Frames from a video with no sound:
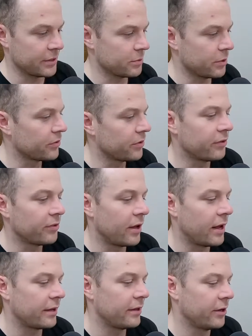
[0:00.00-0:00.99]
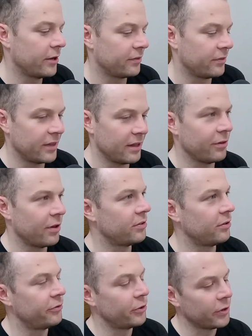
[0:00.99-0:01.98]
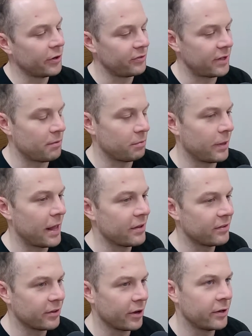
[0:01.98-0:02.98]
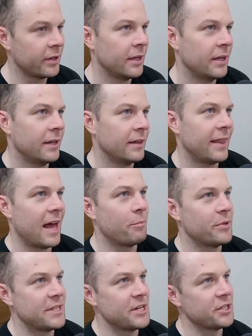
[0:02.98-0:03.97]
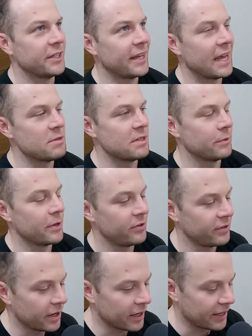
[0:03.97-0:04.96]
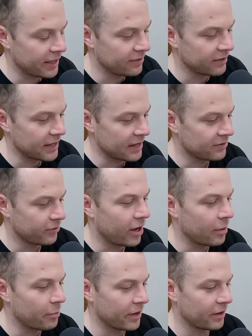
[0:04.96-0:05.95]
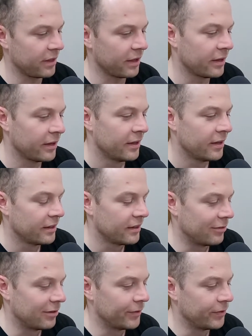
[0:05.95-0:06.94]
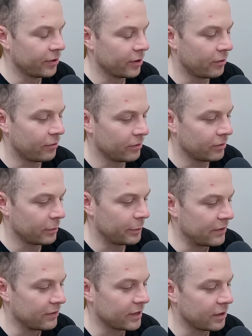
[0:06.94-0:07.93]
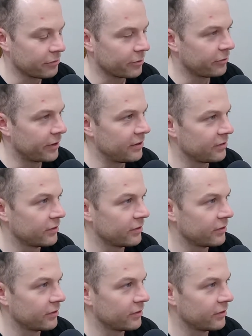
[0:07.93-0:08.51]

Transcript: as well. So it's like, they've lost a few of those depth players. So that potentially keeps some of those younger kids in that side. But I think they've obviously got Lipinski in for a reason.